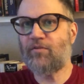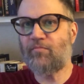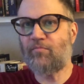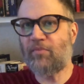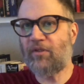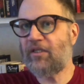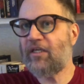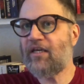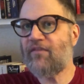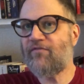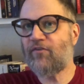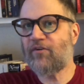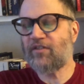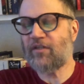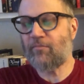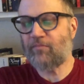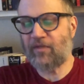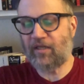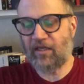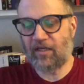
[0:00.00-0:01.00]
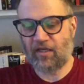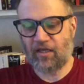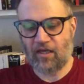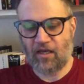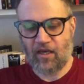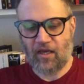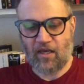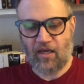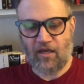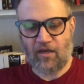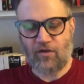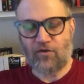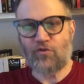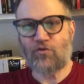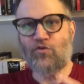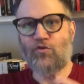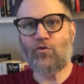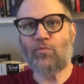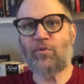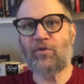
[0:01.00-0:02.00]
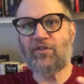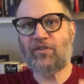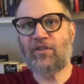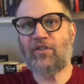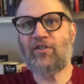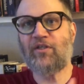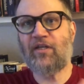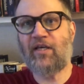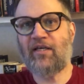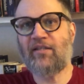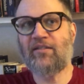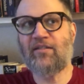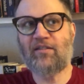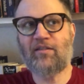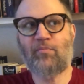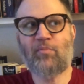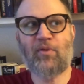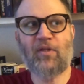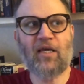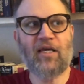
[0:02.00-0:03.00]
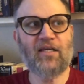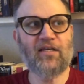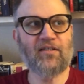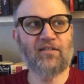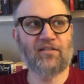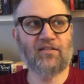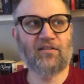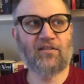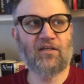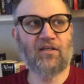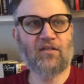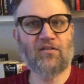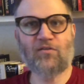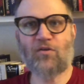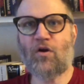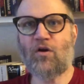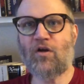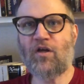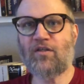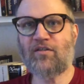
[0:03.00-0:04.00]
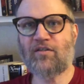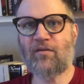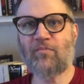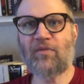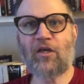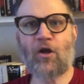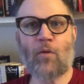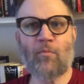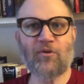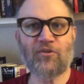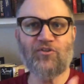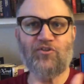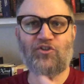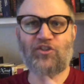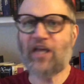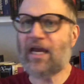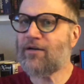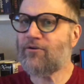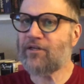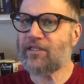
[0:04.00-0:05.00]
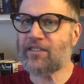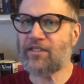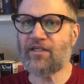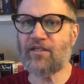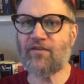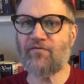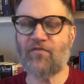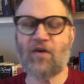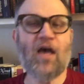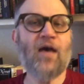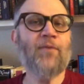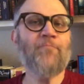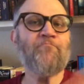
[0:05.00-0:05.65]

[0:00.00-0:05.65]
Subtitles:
belief or something, superstition has its place as something almost generative.